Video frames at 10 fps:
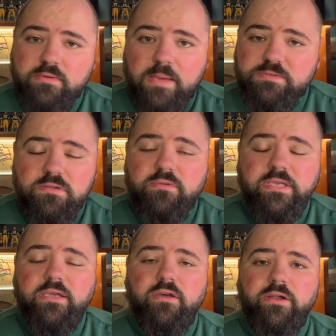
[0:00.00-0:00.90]
absolutely
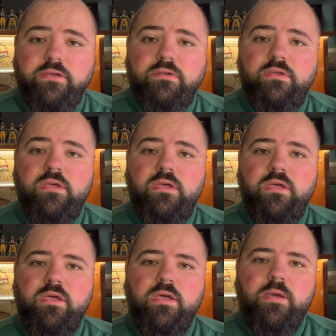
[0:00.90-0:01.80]
he could.
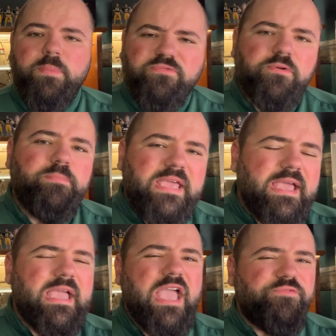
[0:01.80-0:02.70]
But for
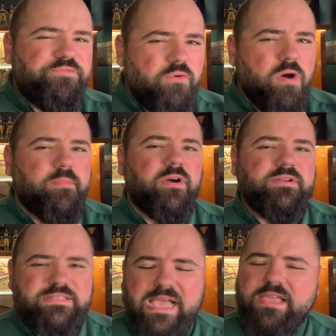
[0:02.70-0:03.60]
being a former
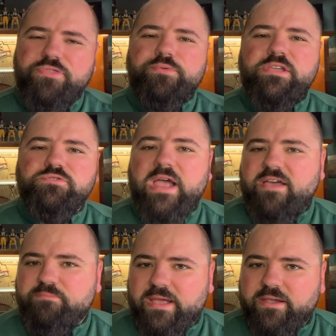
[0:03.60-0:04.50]
day 3
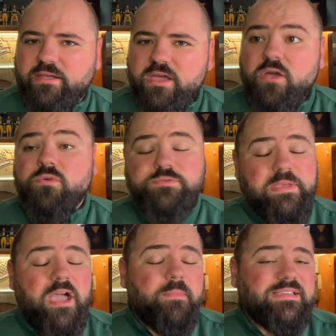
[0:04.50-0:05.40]
draft pick who has
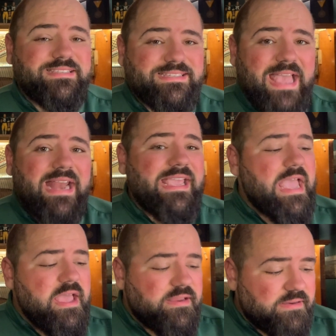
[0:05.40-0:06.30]
become a steady,
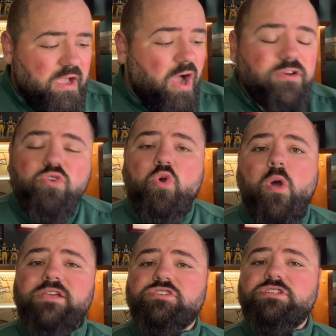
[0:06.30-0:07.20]

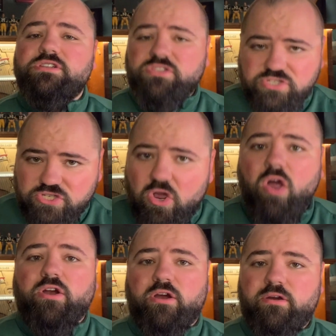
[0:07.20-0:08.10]
unquestioned
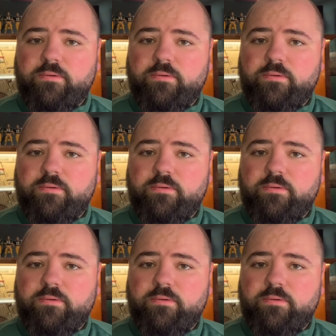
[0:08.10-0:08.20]
starter,